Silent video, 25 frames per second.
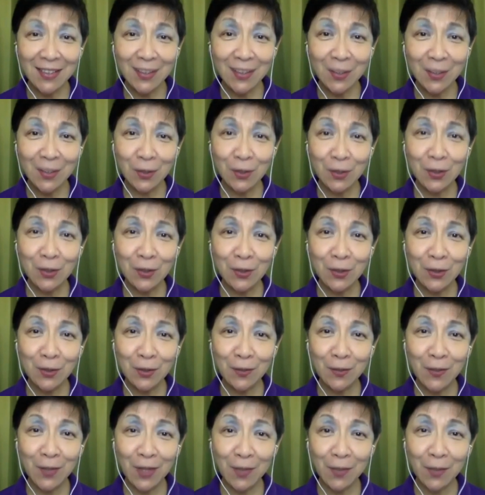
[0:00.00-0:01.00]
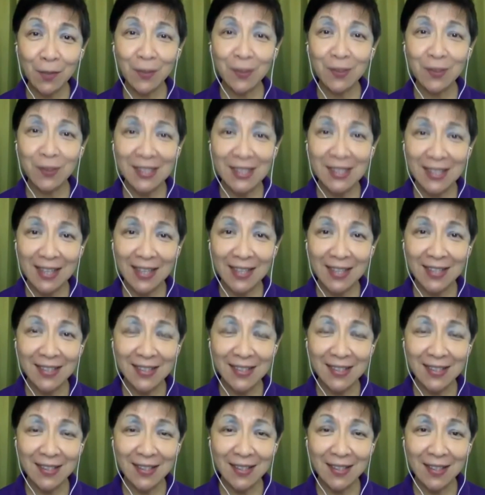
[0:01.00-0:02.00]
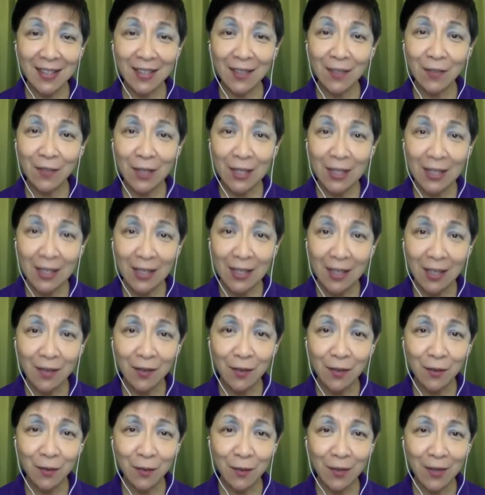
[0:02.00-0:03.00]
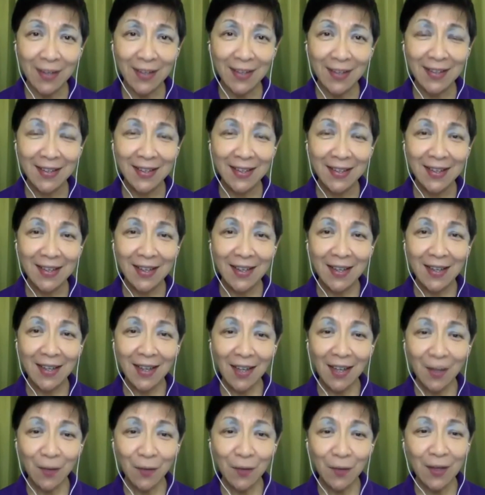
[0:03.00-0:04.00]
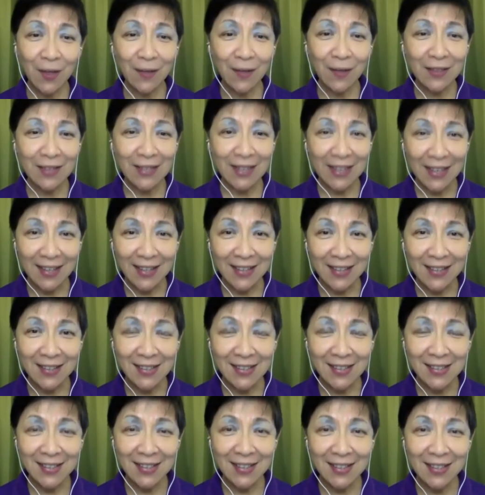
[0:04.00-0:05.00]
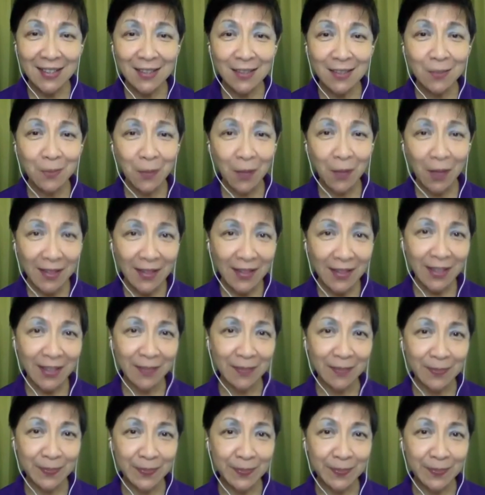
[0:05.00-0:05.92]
also to be able to sense and even clarify if our kindness is welcome.